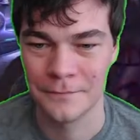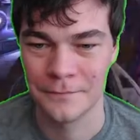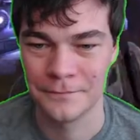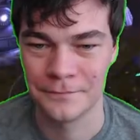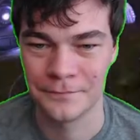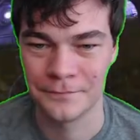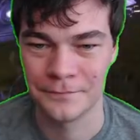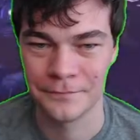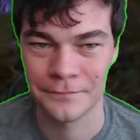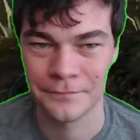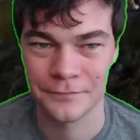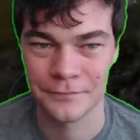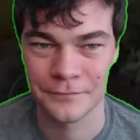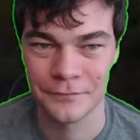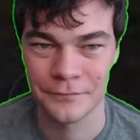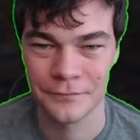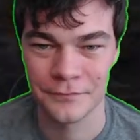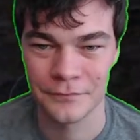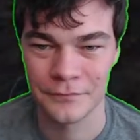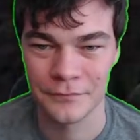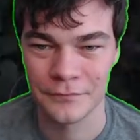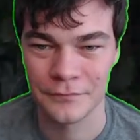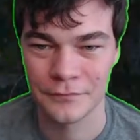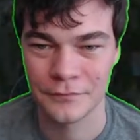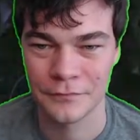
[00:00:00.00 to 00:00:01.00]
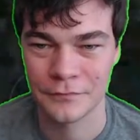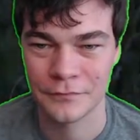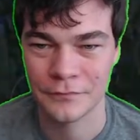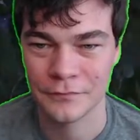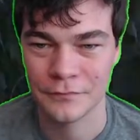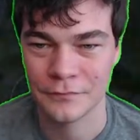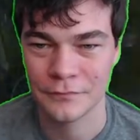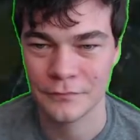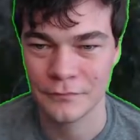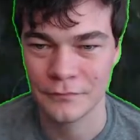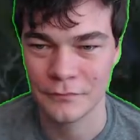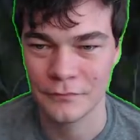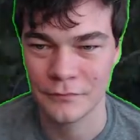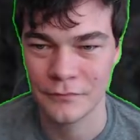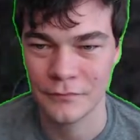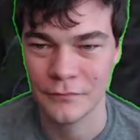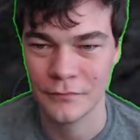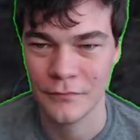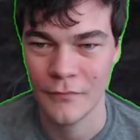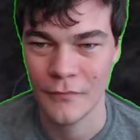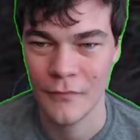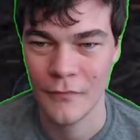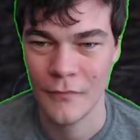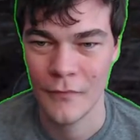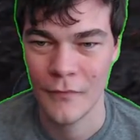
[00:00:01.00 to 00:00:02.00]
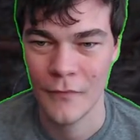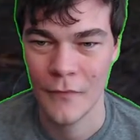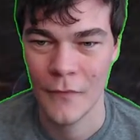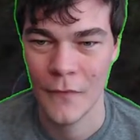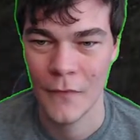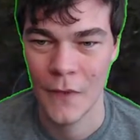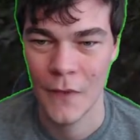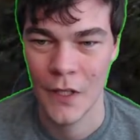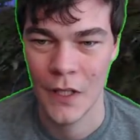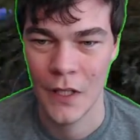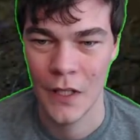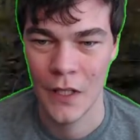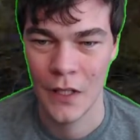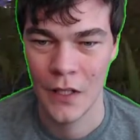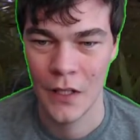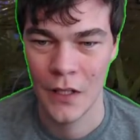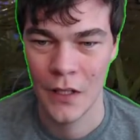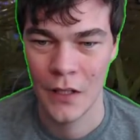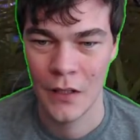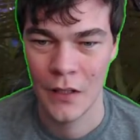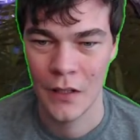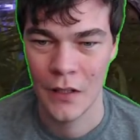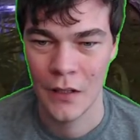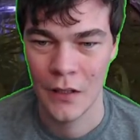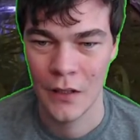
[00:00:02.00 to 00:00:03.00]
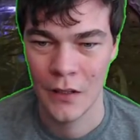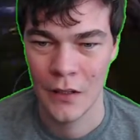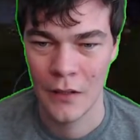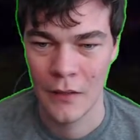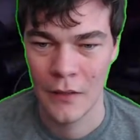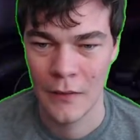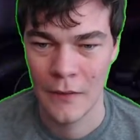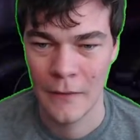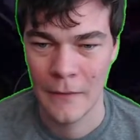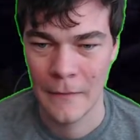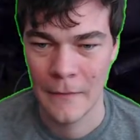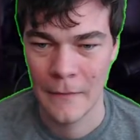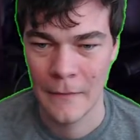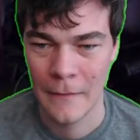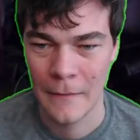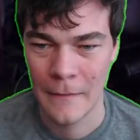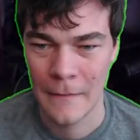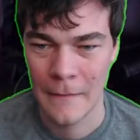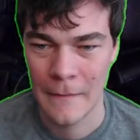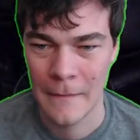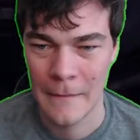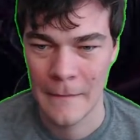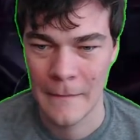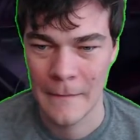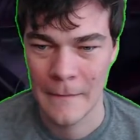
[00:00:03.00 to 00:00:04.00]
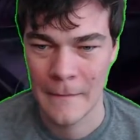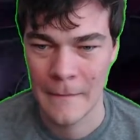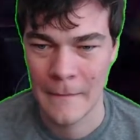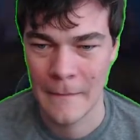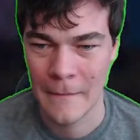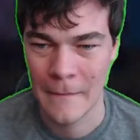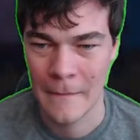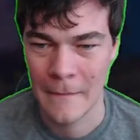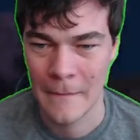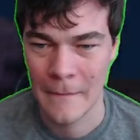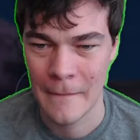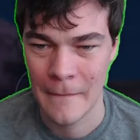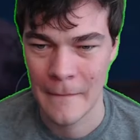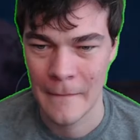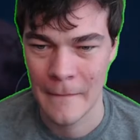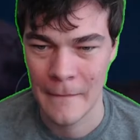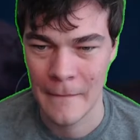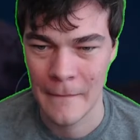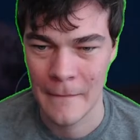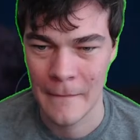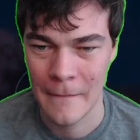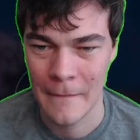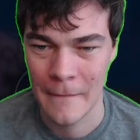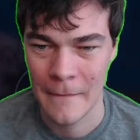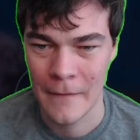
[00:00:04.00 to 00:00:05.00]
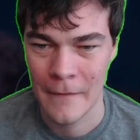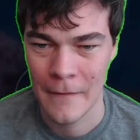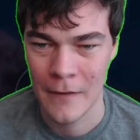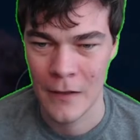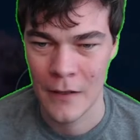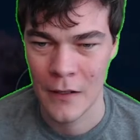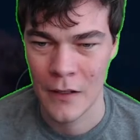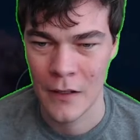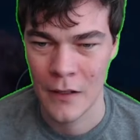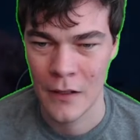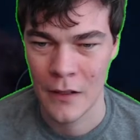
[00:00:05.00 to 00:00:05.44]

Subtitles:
Nothing is said.